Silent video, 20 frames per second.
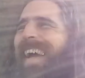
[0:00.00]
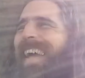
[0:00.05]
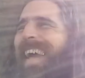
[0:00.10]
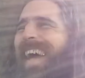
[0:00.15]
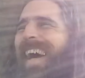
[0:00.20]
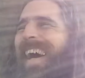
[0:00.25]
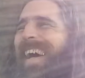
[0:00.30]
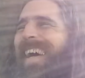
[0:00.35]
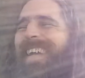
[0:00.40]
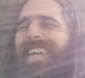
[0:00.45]

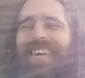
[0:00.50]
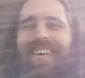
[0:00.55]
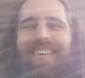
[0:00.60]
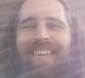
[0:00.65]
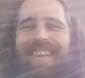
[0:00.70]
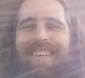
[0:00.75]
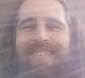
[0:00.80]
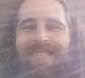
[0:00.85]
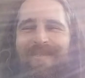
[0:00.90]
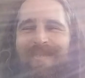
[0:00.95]
Yeah, I know.
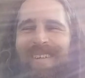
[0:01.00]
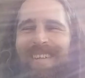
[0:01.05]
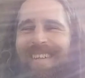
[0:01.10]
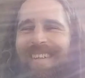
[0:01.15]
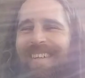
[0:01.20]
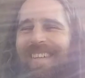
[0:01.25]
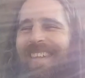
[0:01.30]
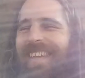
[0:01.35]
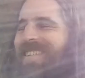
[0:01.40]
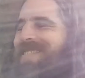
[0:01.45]
That's what it
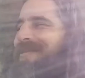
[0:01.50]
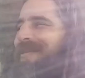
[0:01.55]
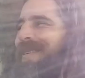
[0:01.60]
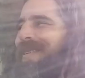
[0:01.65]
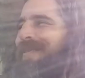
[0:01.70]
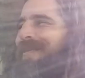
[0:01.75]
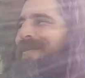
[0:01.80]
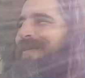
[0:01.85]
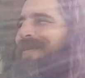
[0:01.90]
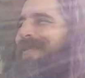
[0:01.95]
feels
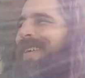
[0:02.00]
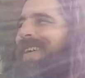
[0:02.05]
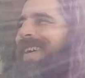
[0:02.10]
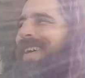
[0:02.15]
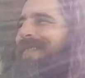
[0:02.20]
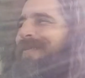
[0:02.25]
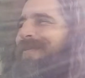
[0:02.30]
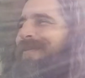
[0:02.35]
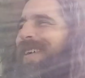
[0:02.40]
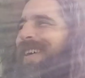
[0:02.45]

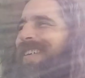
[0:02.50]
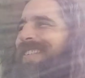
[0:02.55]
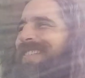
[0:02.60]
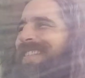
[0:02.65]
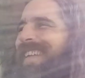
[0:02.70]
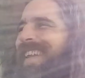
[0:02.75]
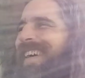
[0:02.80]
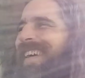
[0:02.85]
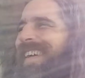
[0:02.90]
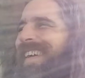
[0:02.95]

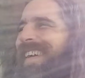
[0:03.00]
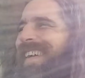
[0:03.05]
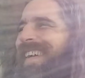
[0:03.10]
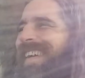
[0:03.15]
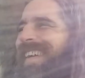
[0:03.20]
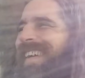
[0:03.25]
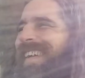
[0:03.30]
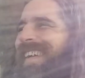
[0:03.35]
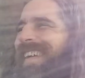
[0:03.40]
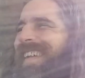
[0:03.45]
like.
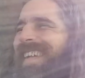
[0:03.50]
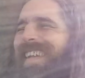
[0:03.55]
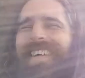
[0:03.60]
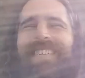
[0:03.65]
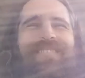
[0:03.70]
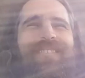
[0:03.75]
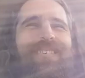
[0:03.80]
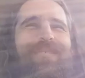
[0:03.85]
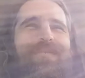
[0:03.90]
That's what it